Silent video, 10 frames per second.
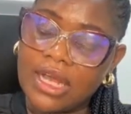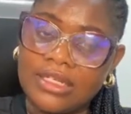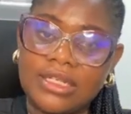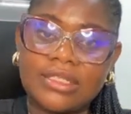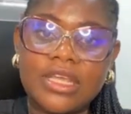
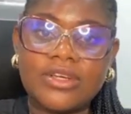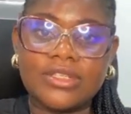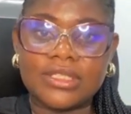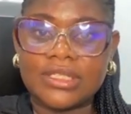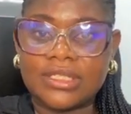And this
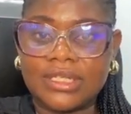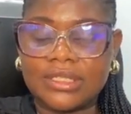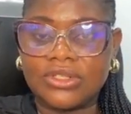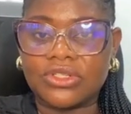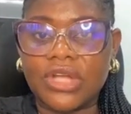
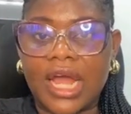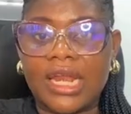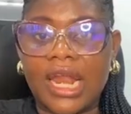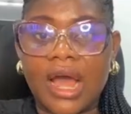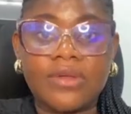inconsistency does
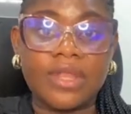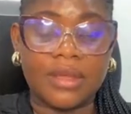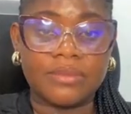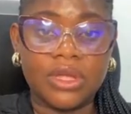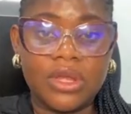not allow
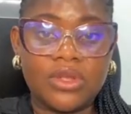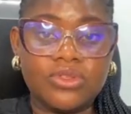them